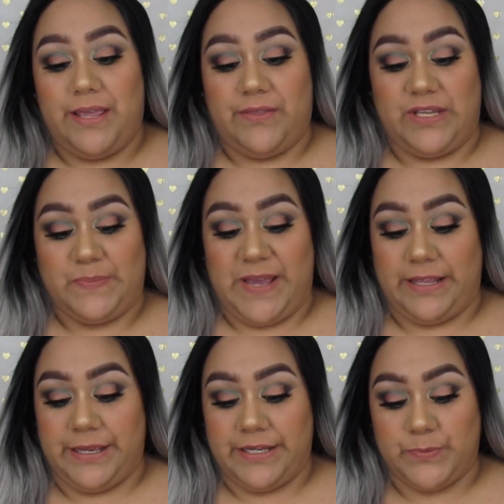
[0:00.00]
This
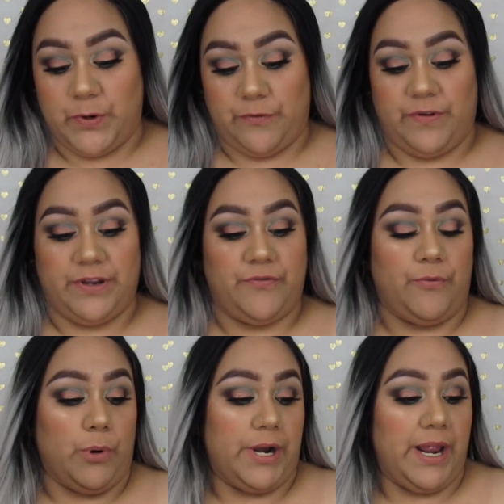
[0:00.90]
palette is perfect
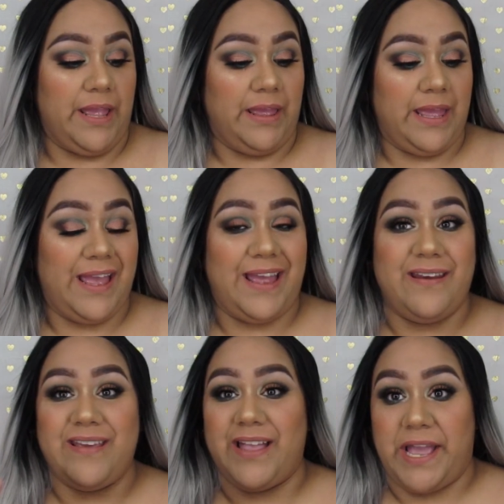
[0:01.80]
for
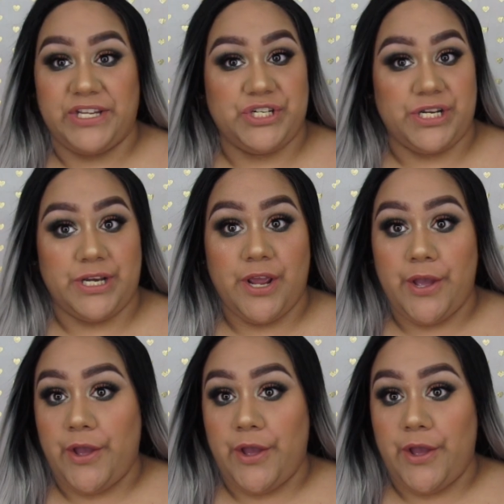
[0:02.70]
any occasion.